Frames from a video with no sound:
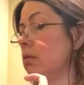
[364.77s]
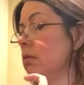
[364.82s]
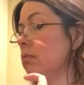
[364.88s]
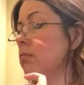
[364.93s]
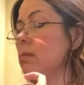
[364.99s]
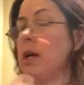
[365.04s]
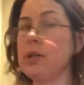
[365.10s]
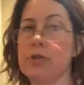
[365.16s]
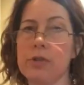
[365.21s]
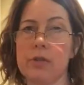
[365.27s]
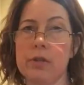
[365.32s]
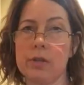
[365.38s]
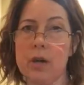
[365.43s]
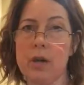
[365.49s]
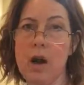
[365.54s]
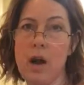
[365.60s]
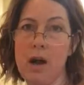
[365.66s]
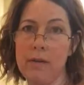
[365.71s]
measure your
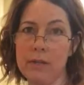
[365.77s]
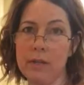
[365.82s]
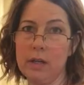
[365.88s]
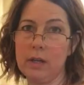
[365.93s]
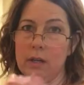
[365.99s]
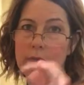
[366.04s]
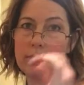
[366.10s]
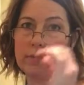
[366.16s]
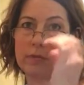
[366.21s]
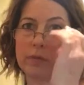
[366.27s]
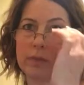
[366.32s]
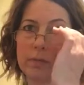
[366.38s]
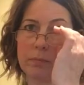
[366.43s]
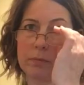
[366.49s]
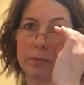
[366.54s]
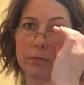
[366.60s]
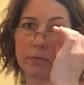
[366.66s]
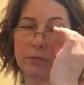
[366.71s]
coffee for
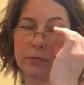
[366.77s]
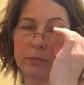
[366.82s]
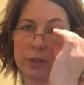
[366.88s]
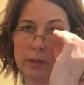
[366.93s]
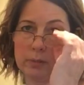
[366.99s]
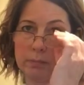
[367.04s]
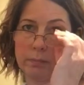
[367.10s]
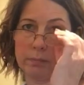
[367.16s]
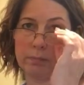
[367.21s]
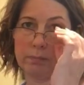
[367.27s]
your